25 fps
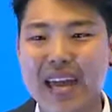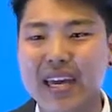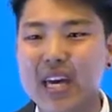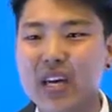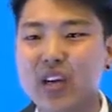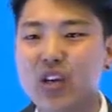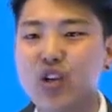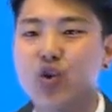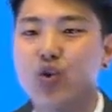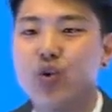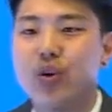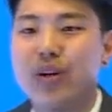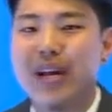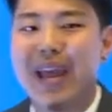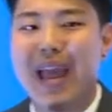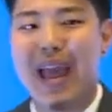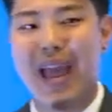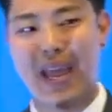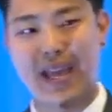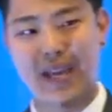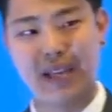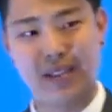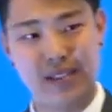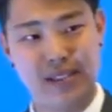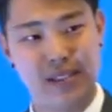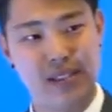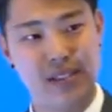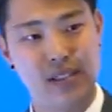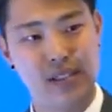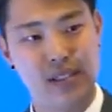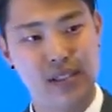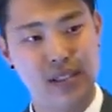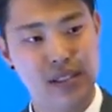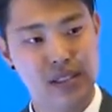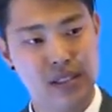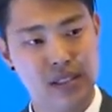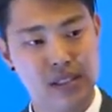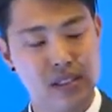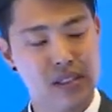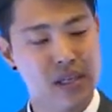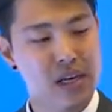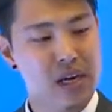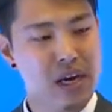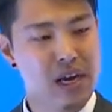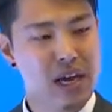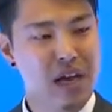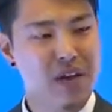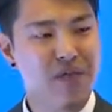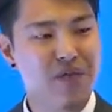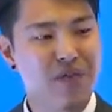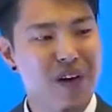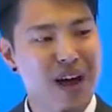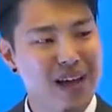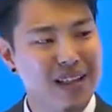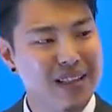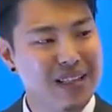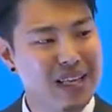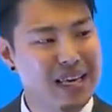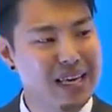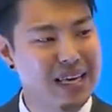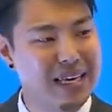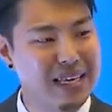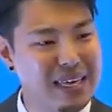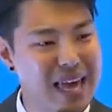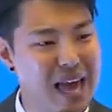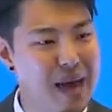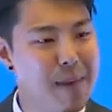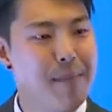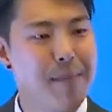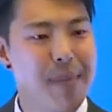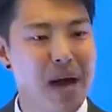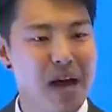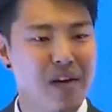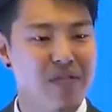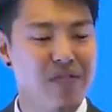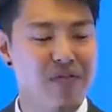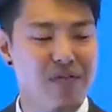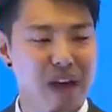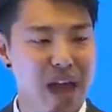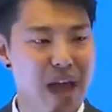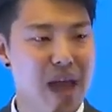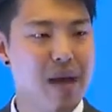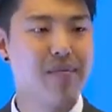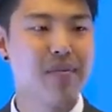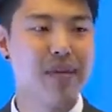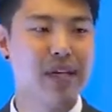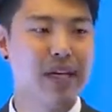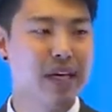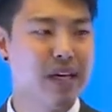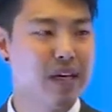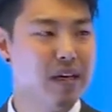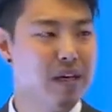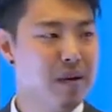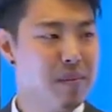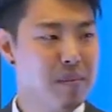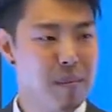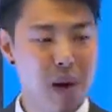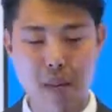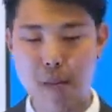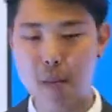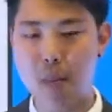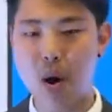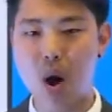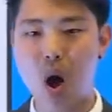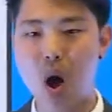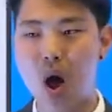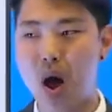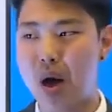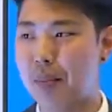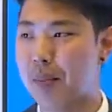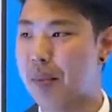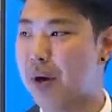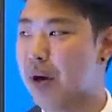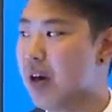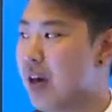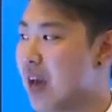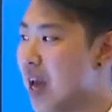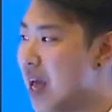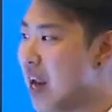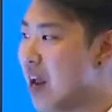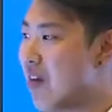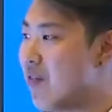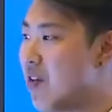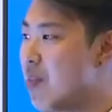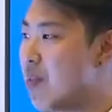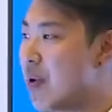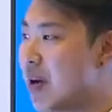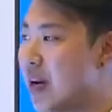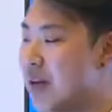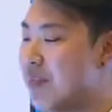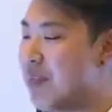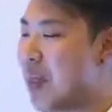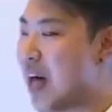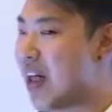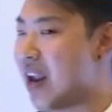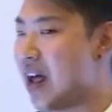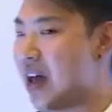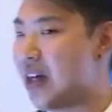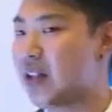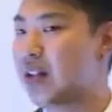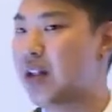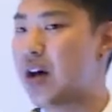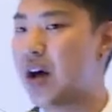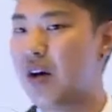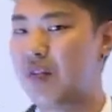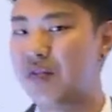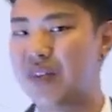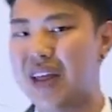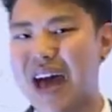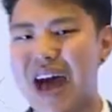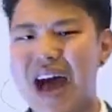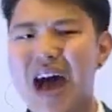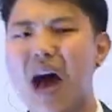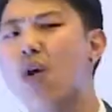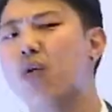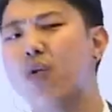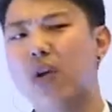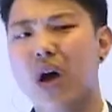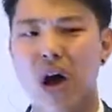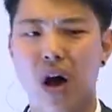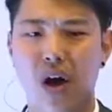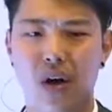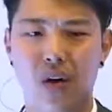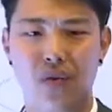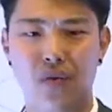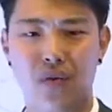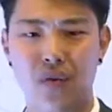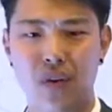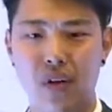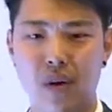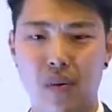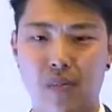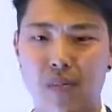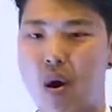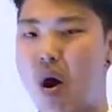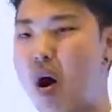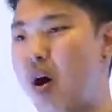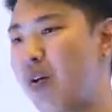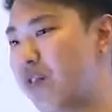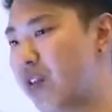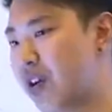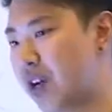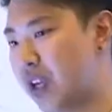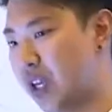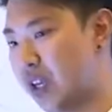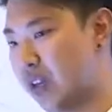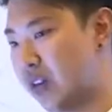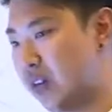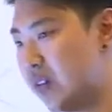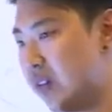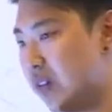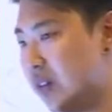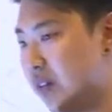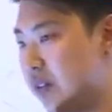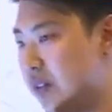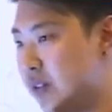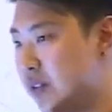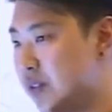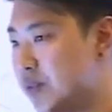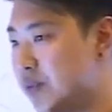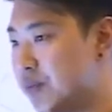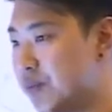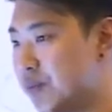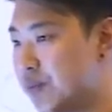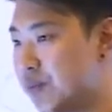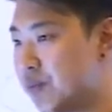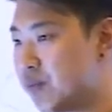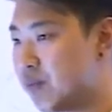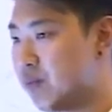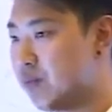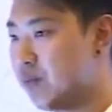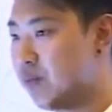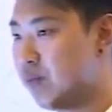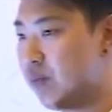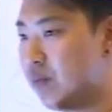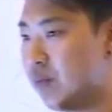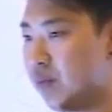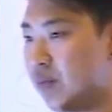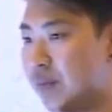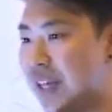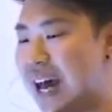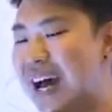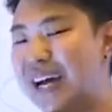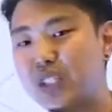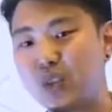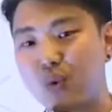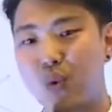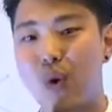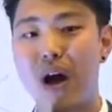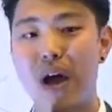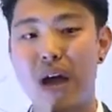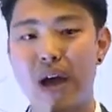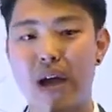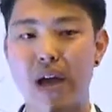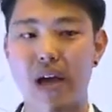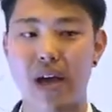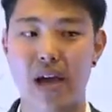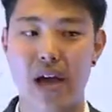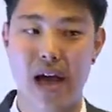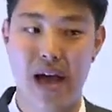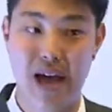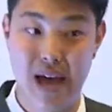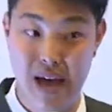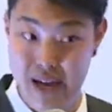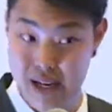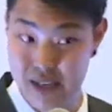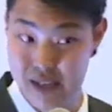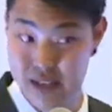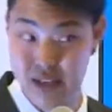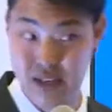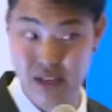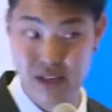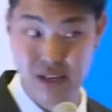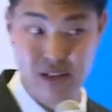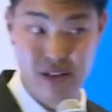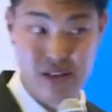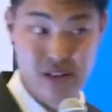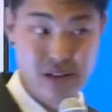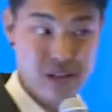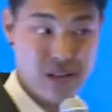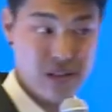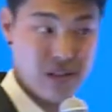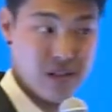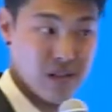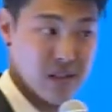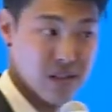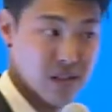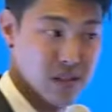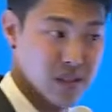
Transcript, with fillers: could create, and finally get my family, my mom, and everybody that I loved out of poverty. That's why I had tears.